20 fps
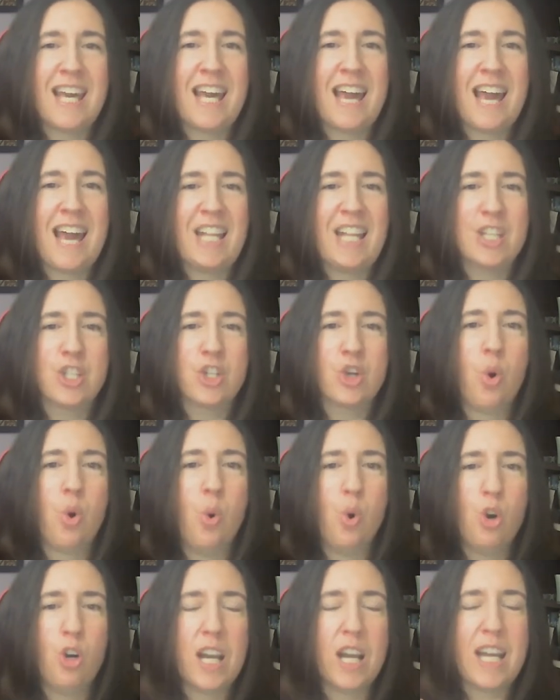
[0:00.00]
at its
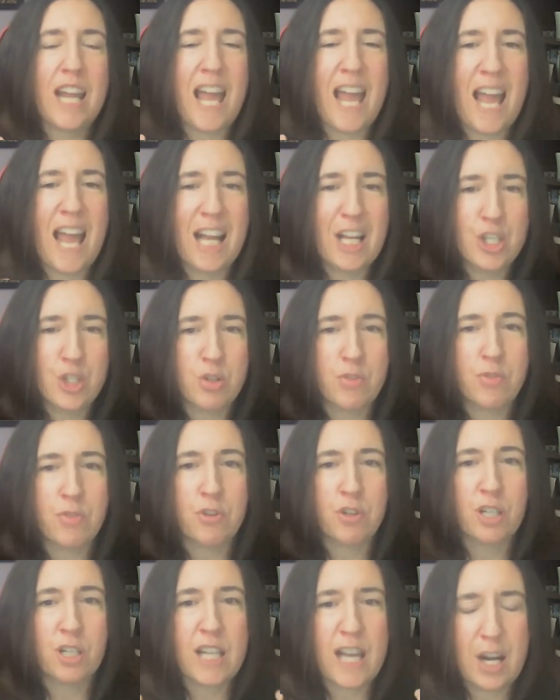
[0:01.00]
core an
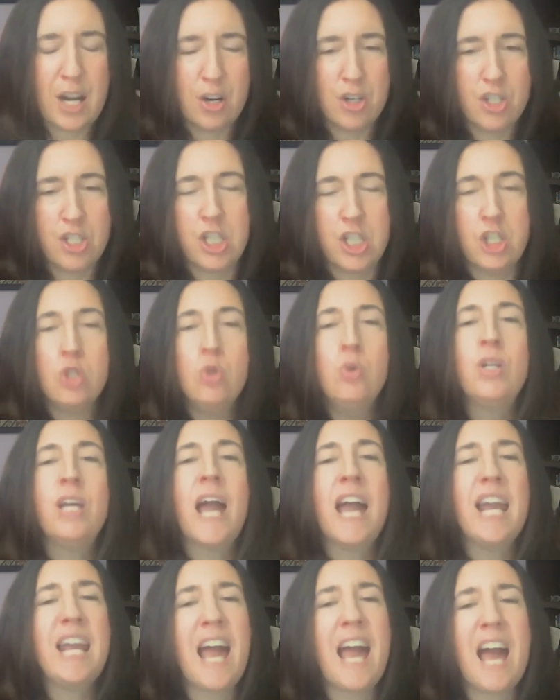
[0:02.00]
extroverted energy. You
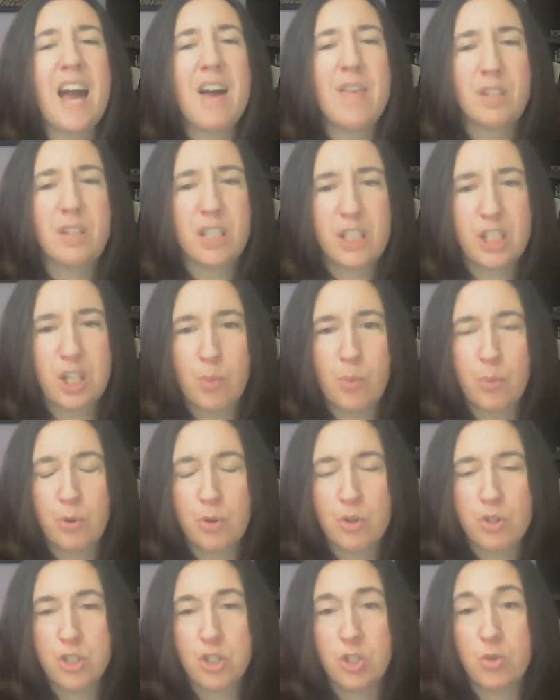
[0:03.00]
can have a Leo
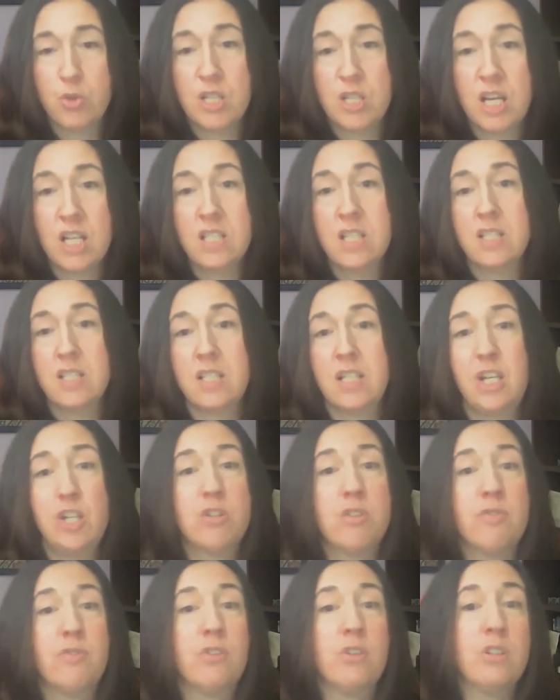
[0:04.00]
person who tests as an
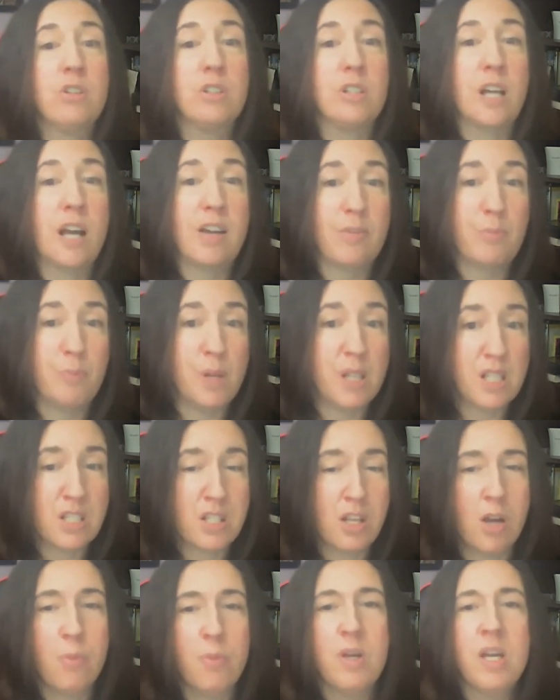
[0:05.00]
introvert. I've met
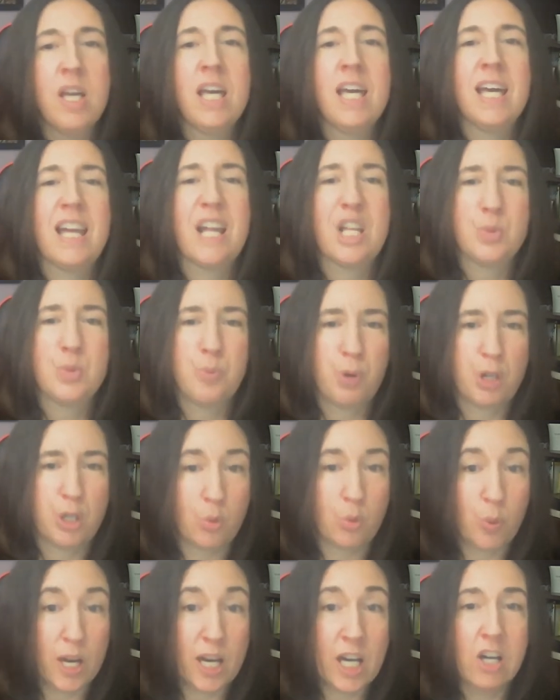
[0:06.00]
some. It's pretty
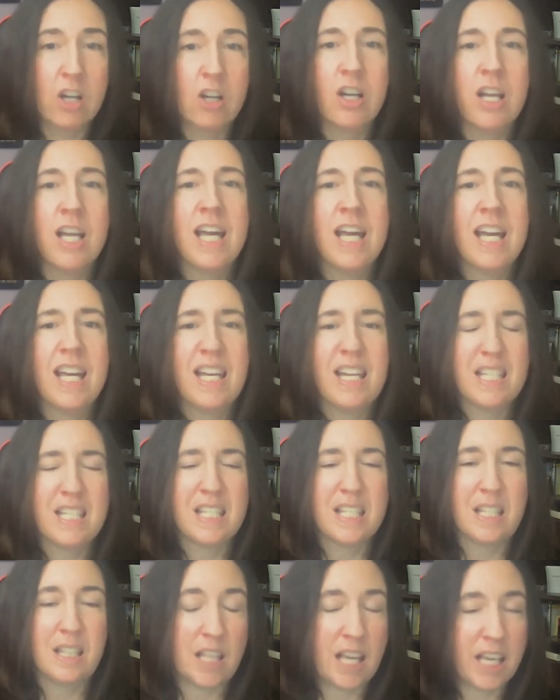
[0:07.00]
rare. It
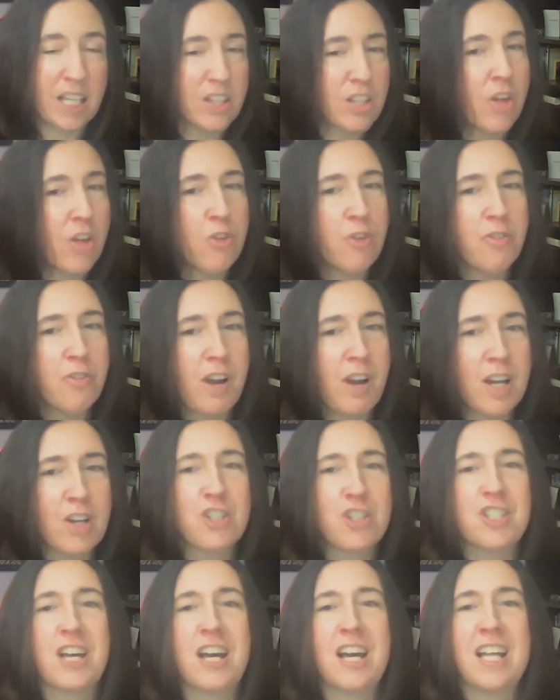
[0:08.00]
isn't like the other fire
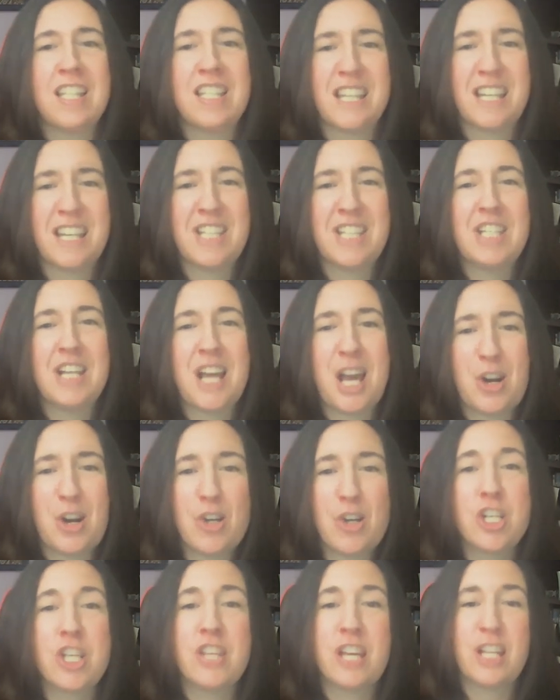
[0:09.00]
signs, it is an
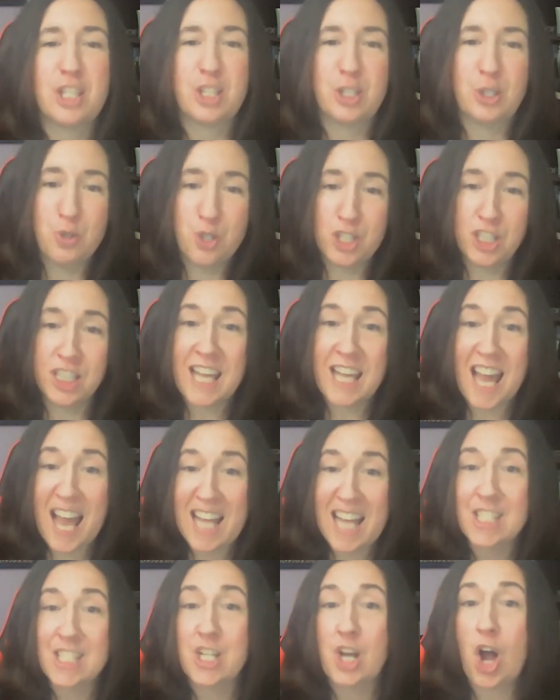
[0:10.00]
energy that usually
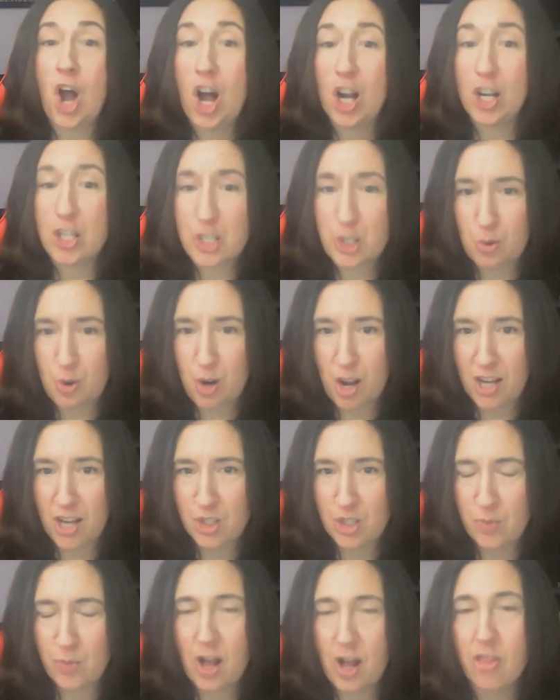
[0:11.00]
has an
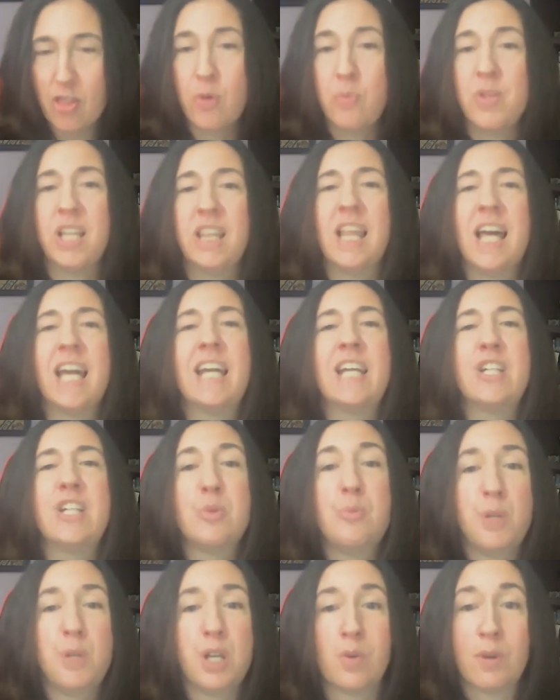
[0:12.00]
entourage about them. They like
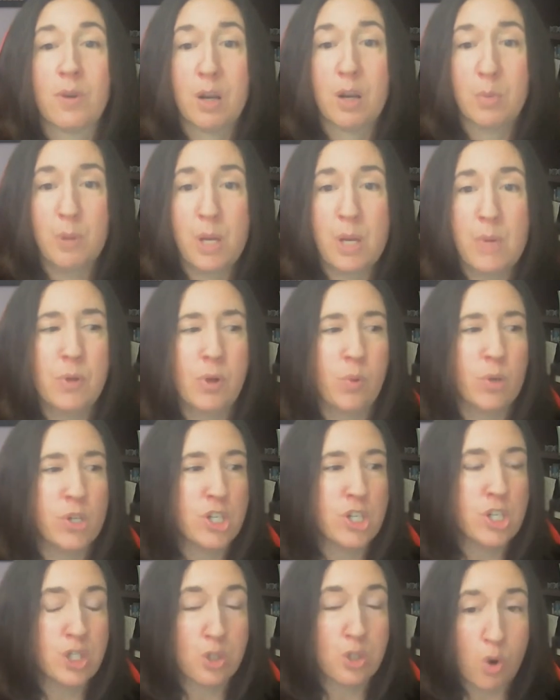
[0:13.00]
to be around people, which
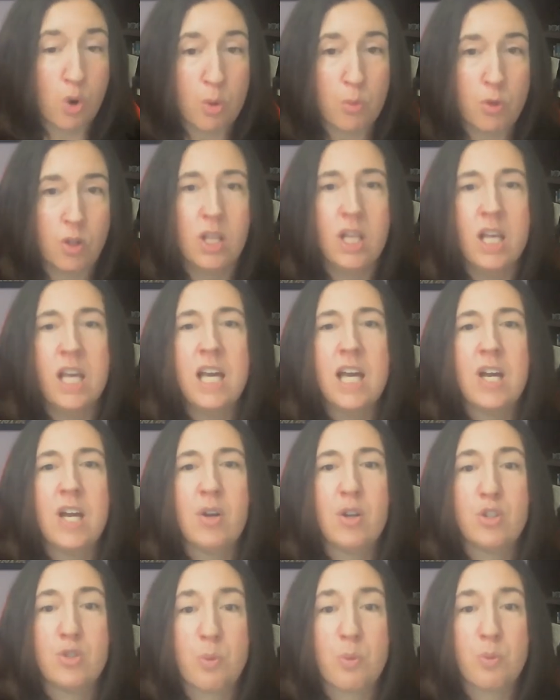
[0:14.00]
is normal.
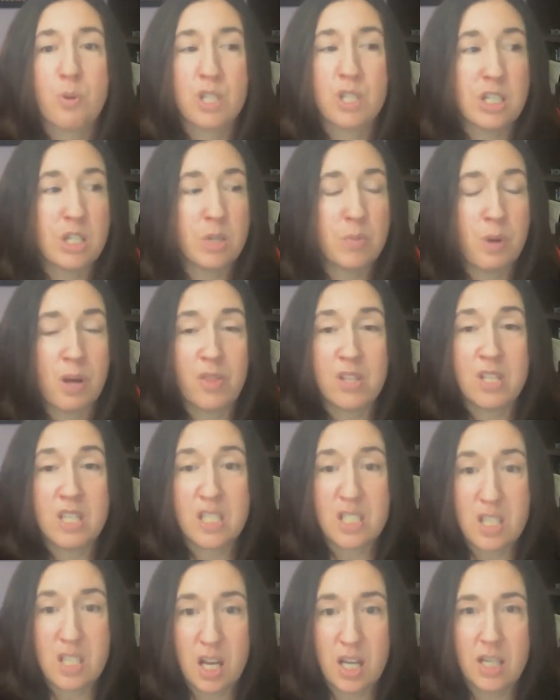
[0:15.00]
It's represented by the
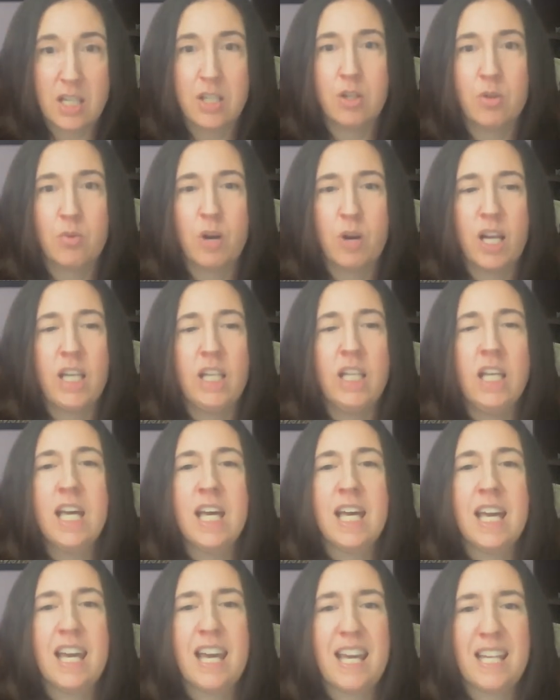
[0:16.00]
sun, right?
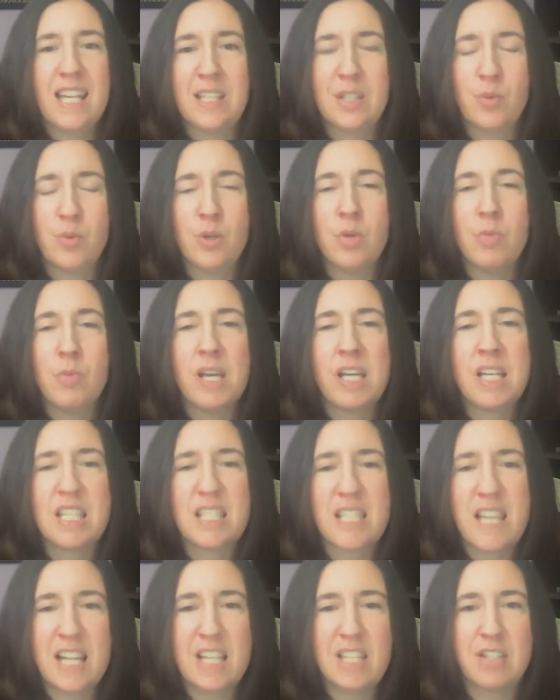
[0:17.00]
It wouldn't make
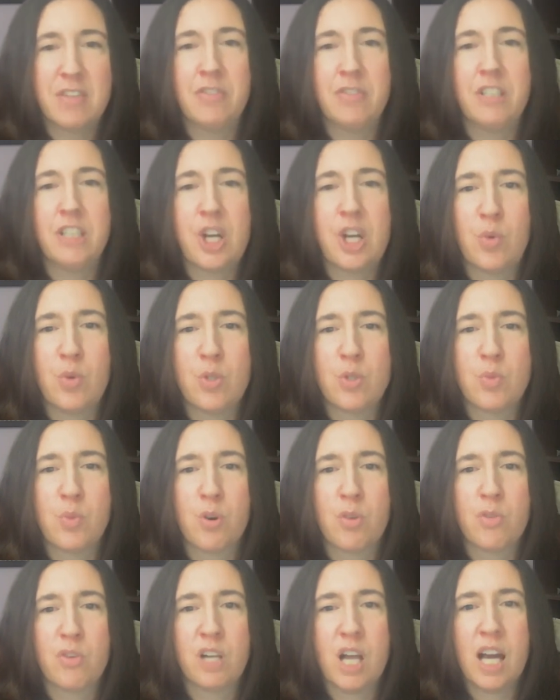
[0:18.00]
sense if Leo was
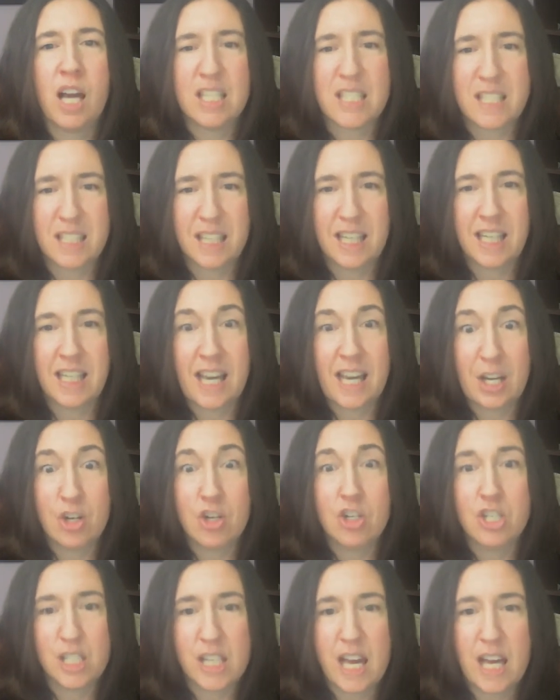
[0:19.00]
more of an isolating
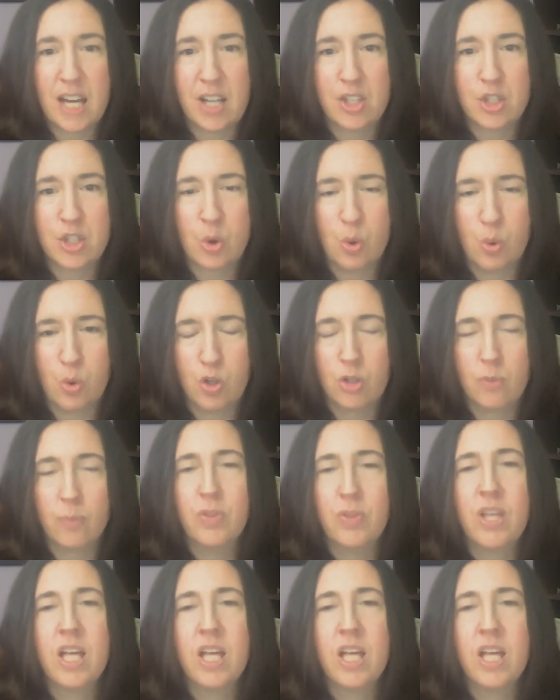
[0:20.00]
energy at its core.